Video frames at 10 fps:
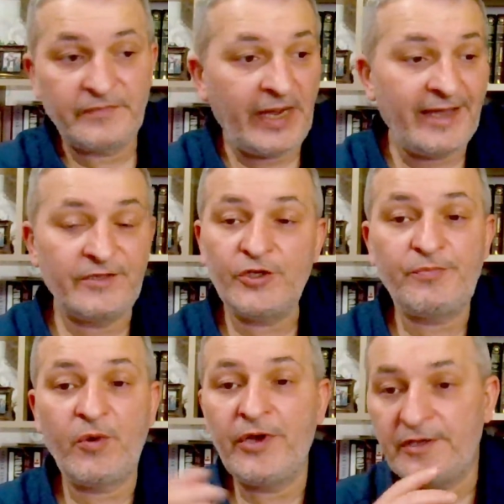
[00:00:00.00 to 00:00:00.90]
At this
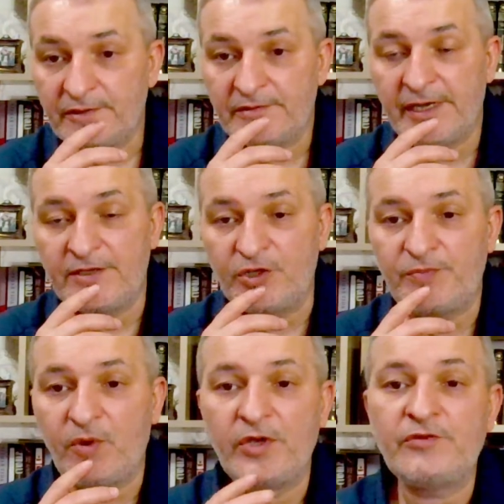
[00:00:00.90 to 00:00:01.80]

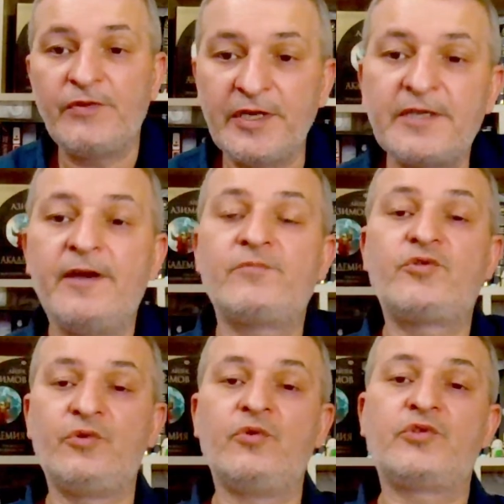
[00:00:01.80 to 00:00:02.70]
point, when it comes
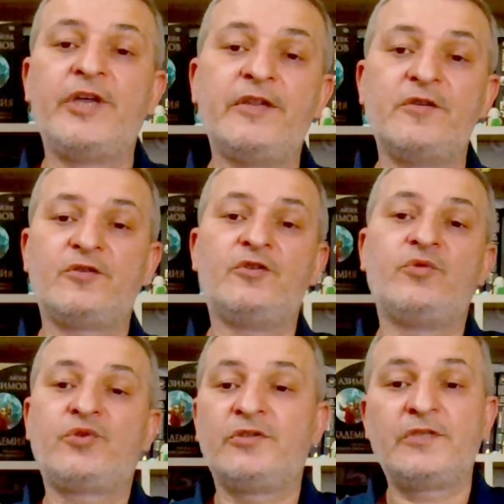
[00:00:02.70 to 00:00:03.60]
to state
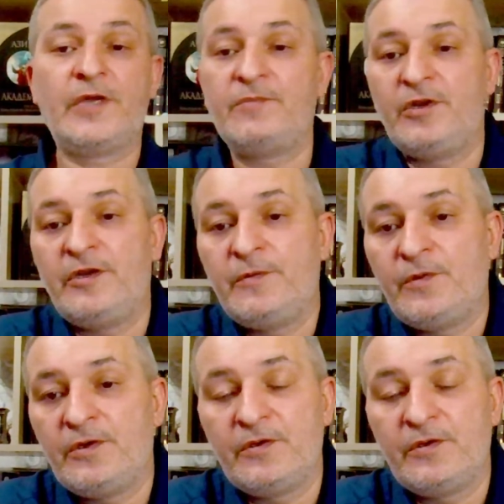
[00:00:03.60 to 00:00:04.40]
institutions, I believe